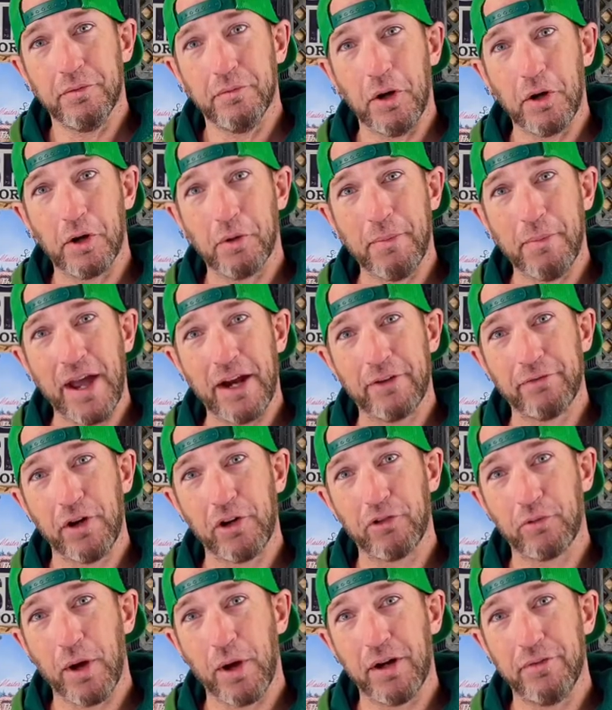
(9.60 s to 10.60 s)
Welcome back,
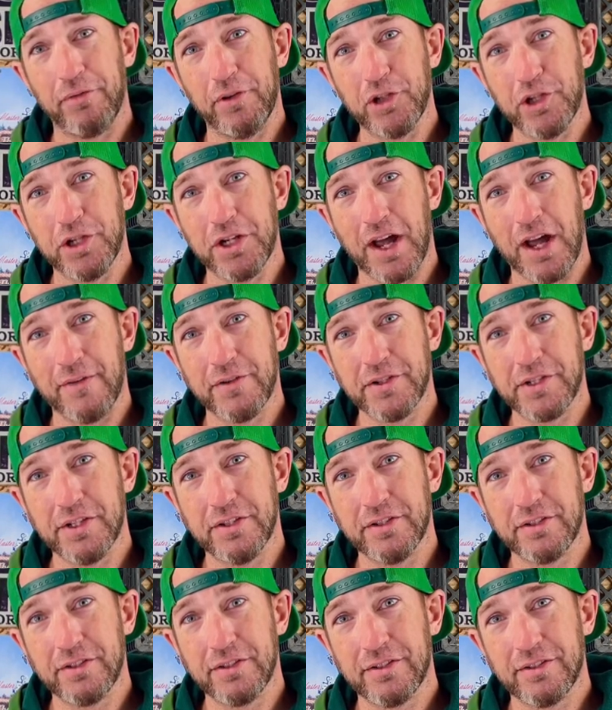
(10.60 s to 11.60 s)
Freshwater Fishing
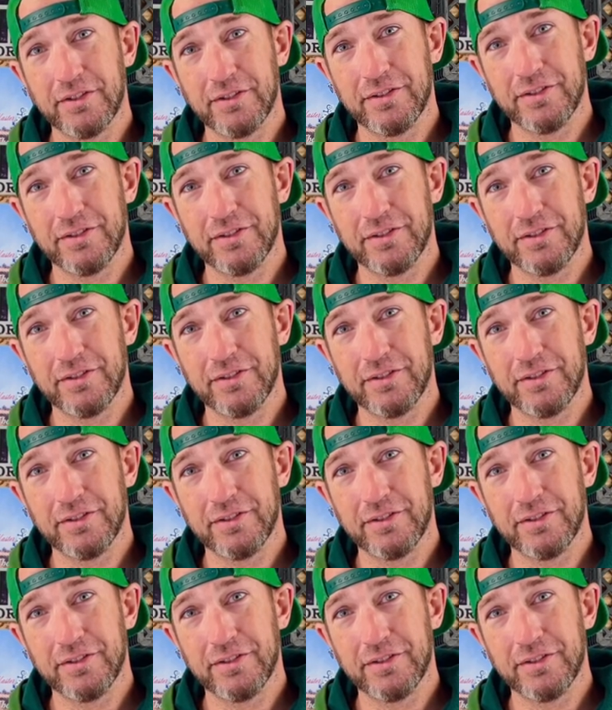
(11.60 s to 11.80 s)
Novices.